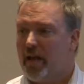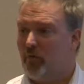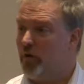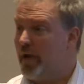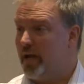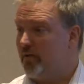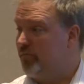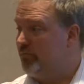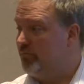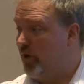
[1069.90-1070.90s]
And we're ahead of
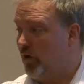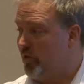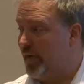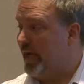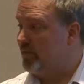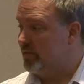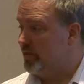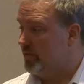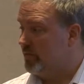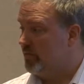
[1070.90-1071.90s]
all the big
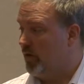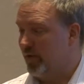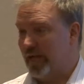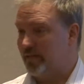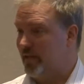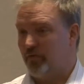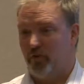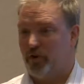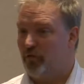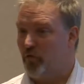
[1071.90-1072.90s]
agencies, all the guys that have
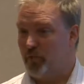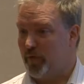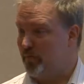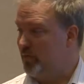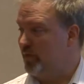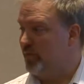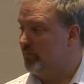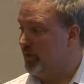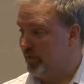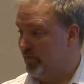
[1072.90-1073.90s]
30 or 40 people that
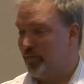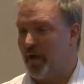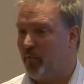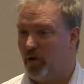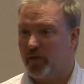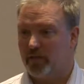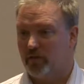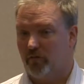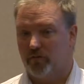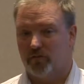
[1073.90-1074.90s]
deliver inbound marketing
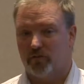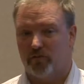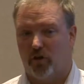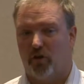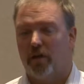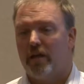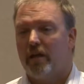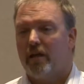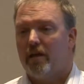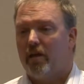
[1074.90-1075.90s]
services. So
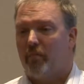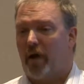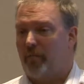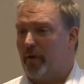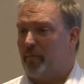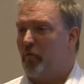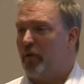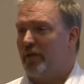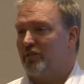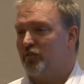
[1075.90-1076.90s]
my
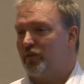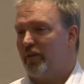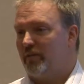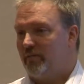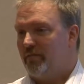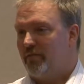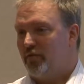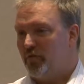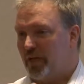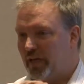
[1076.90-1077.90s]
point is you can
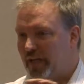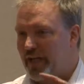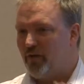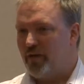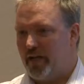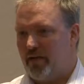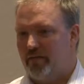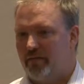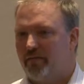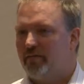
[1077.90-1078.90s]
layer in
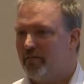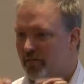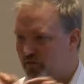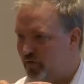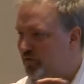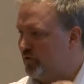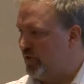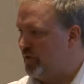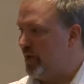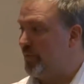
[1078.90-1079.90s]
the services
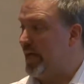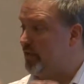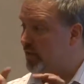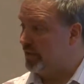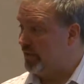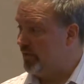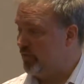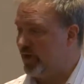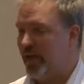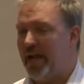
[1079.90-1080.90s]
on top of that. You can
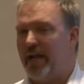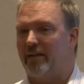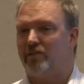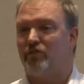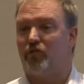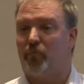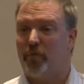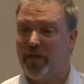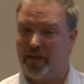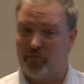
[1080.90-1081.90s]
deliver it and still
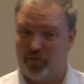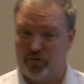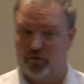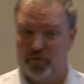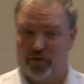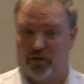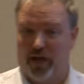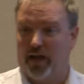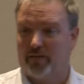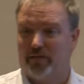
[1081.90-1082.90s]
compete with those bigger
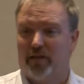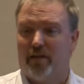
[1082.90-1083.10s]
guys.